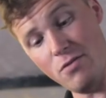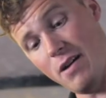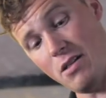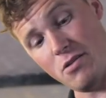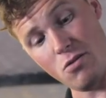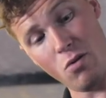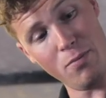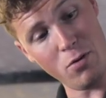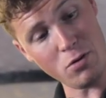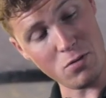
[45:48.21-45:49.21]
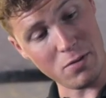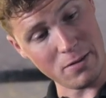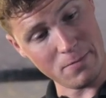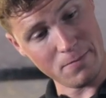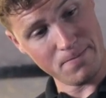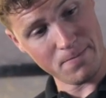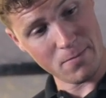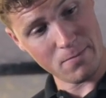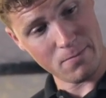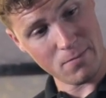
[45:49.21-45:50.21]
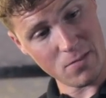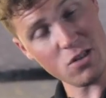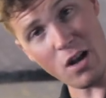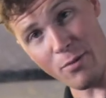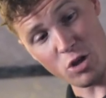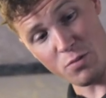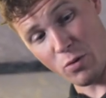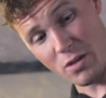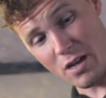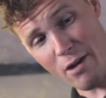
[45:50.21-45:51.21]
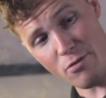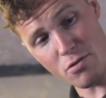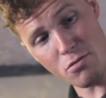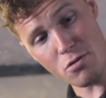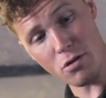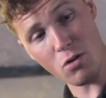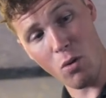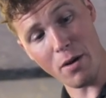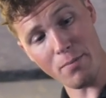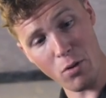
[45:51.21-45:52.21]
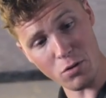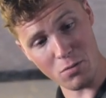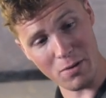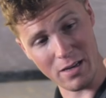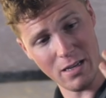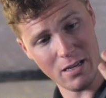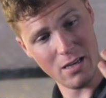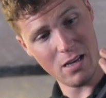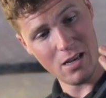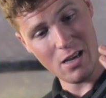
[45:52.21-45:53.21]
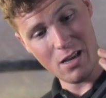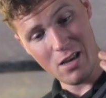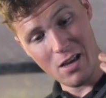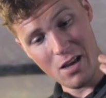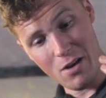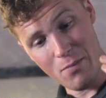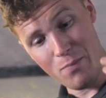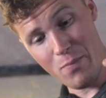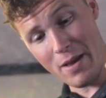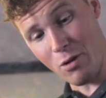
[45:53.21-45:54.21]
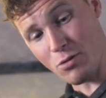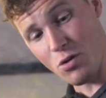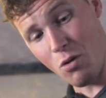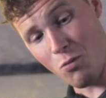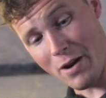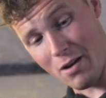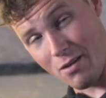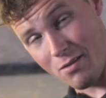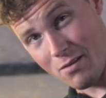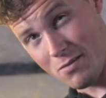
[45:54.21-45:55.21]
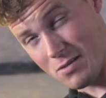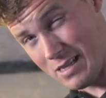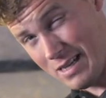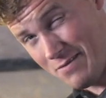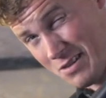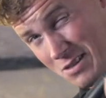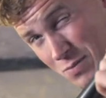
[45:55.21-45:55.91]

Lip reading: good value? Quite possibly. As Simon's just pointed out, you could quite possibly be onto a winner. Sleeved guns